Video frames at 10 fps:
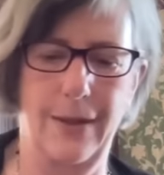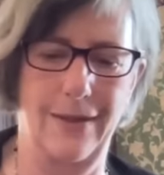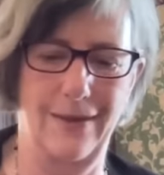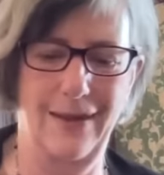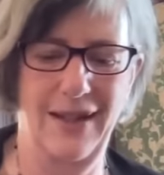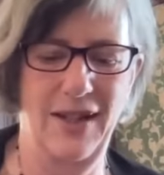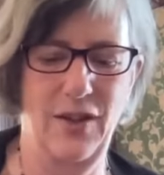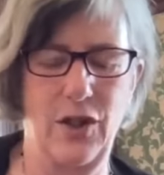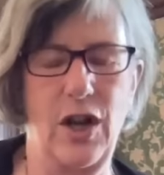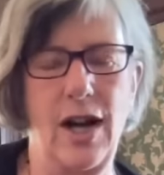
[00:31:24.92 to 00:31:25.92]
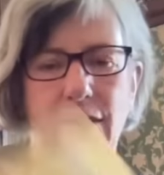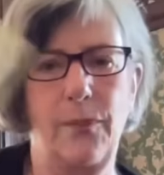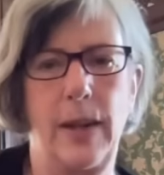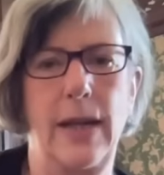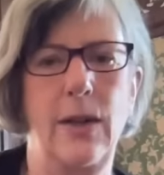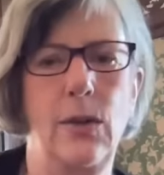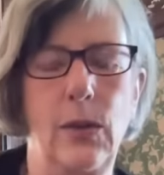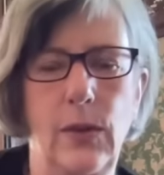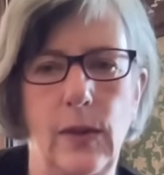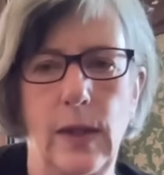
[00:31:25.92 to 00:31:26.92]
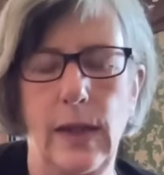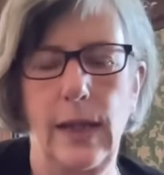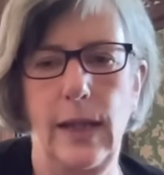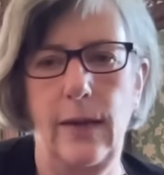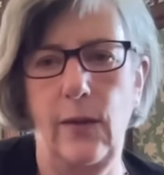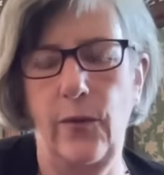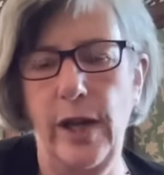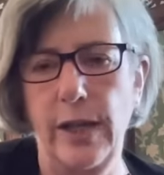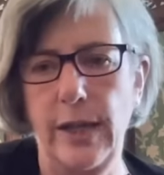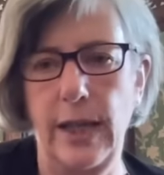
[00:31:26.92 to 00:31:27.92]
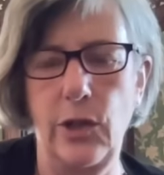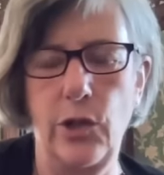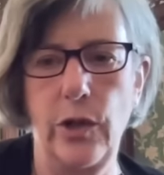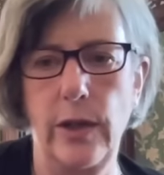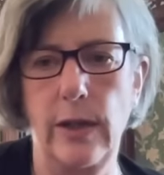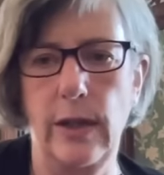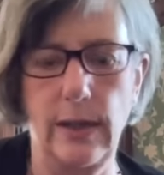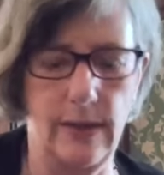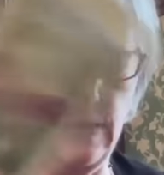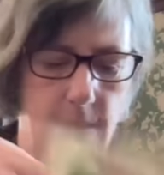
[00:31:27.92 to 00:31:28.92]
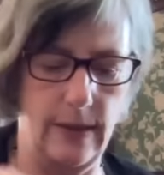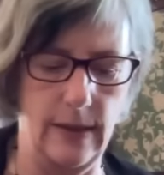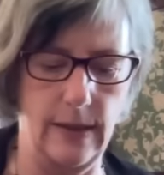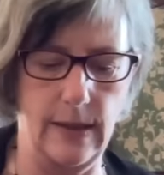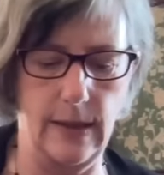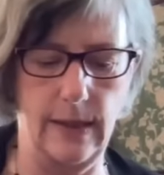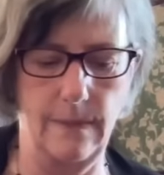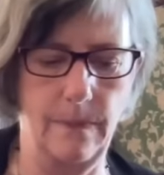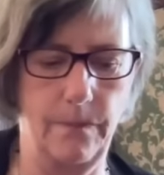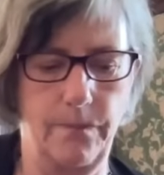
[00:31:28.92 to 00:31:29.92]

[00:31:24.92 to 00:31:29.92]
The Knight of Pentacles at the foundation, consistency.